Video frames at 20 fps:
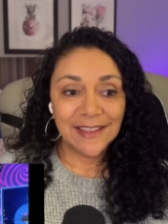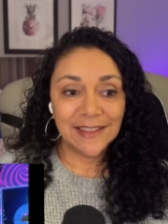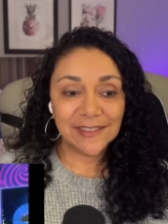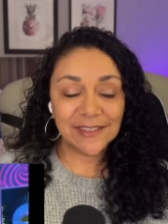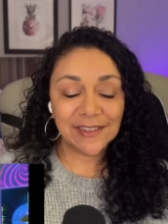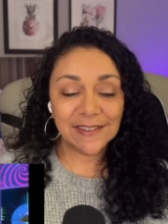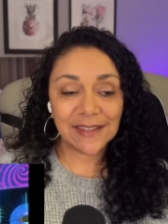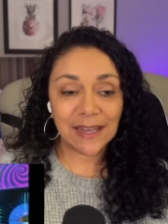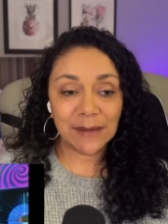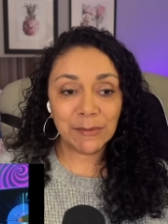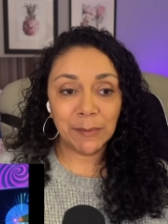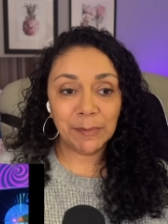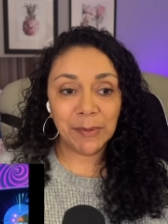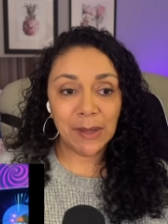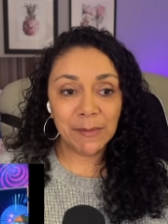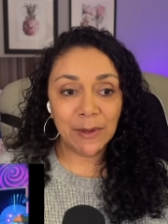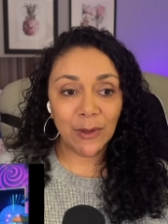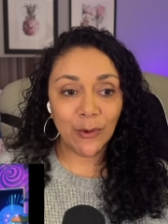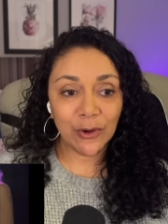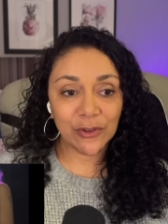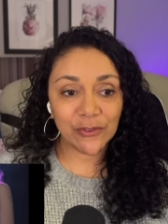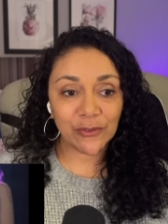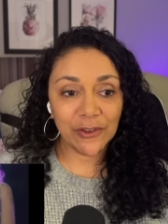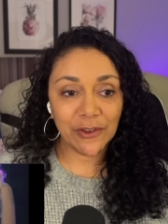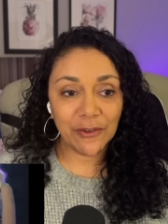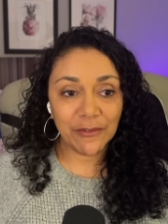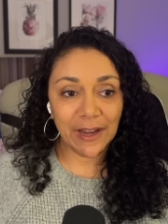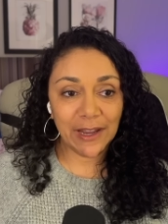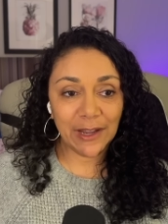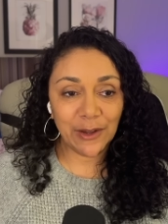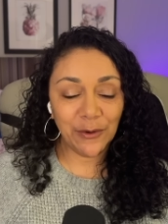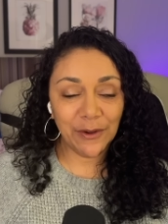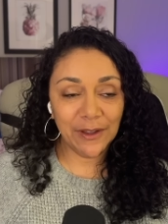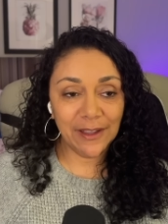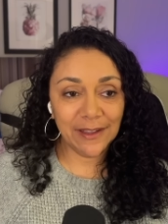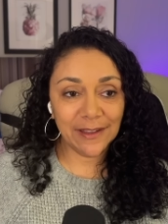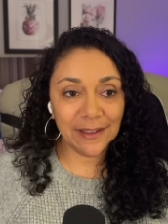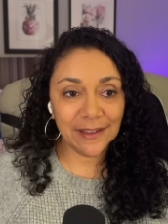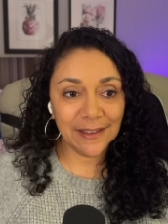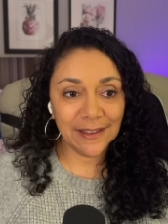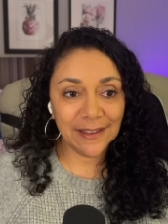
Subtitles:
She said, I'm gonna pummel horse for you right quick.